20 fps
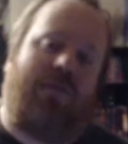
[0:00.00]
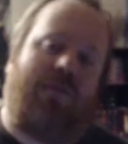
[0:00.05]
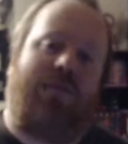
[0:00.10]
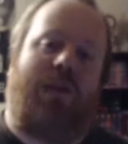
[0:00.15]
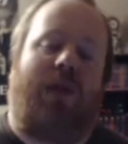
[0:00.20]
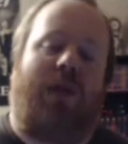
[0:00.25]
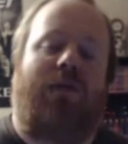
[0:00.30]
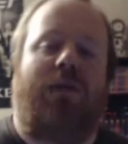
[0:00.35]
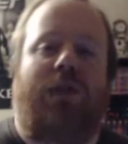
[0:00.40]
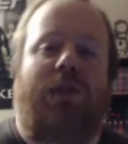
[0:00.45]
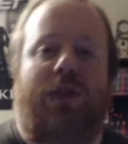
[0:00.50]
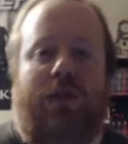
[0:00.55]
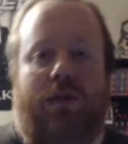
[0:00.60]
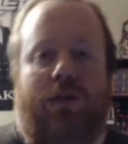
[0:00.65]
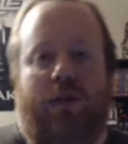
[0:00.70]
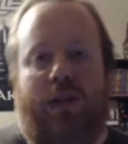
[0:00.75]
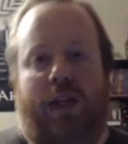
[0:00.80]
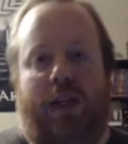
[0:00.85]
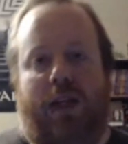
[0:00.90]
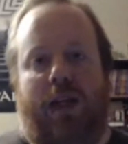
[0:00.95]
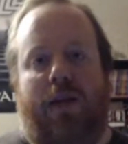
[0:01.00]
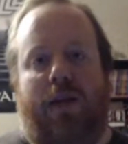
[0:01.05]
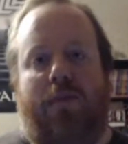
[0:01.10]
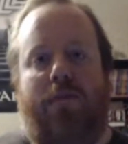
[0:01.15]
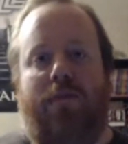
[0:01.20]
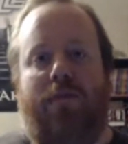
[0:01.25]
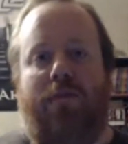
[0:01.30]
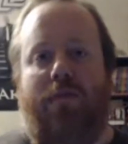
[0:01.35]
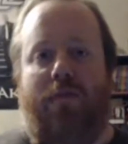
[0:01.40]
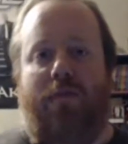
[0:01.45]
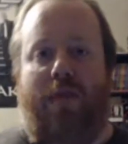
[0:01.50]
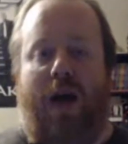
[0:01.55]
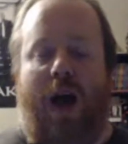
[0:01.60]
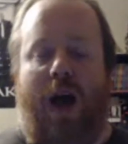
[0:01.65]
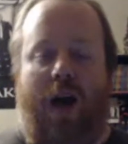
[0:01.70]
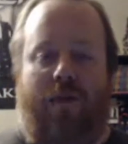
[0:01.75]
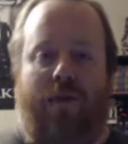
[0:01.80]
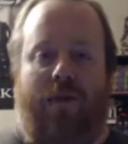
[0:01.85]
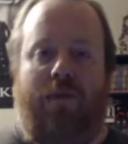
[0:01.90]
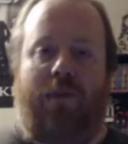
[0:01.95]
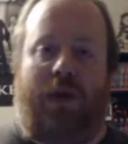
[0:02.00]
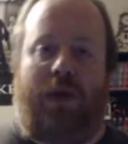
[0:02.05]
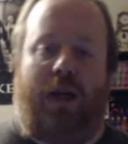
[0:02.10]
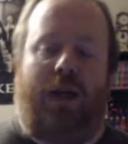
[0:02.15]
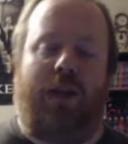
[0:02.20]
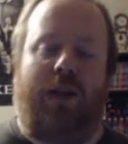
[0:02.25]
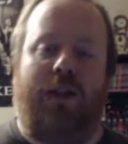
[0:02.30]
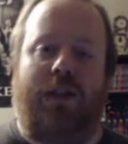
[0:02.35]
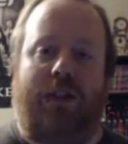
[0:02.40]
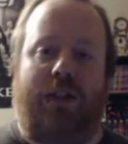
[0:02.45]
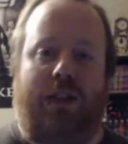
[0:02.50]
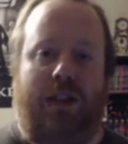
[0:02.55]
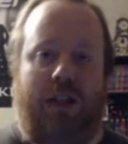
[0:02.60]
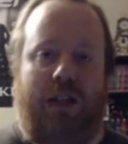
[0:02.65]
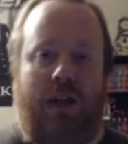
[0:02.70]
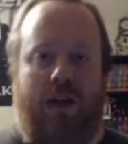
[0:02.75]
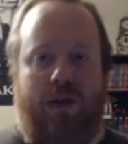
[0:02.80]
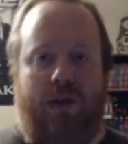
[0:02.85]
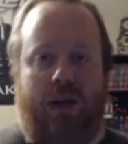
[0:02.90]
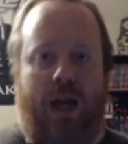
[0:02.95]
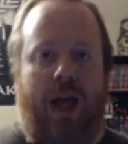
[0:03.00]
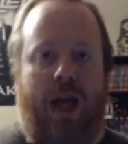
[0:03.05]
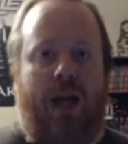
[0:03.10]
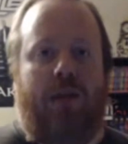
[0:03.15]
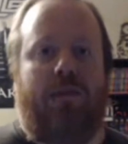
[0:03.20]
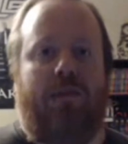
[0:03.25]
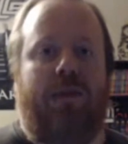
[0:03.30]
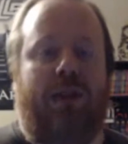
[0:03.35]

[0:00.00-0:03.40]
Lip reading: mutants sort of the alpha players in the whole game.